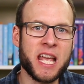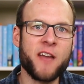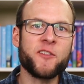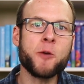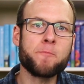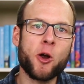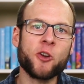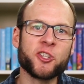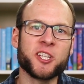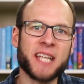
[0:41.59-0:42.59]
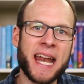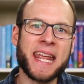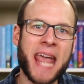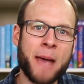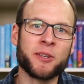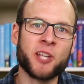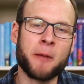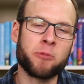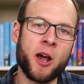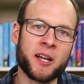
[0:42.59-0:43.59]
If you purchase any
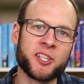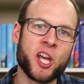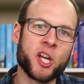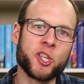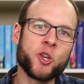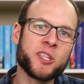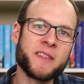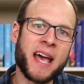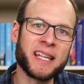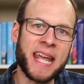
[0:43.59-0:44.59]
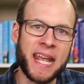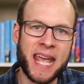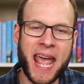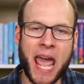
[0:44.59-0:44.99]
Amazon products using that link,